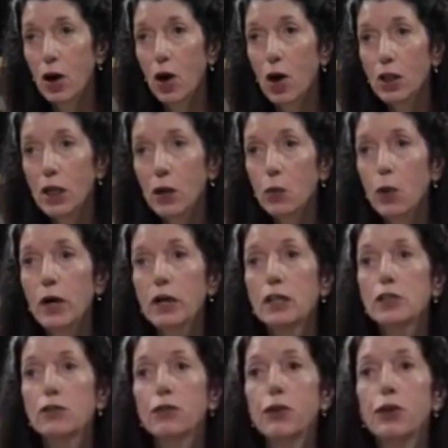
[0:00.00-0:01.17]
All I want
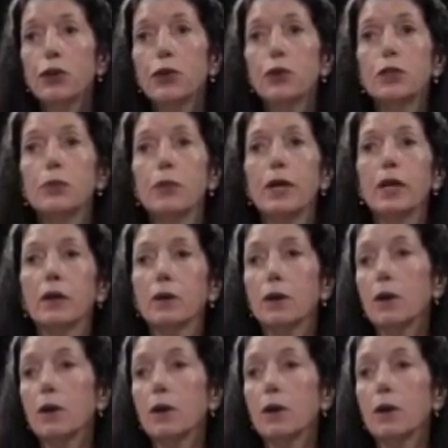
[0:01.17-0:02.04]
is for you to make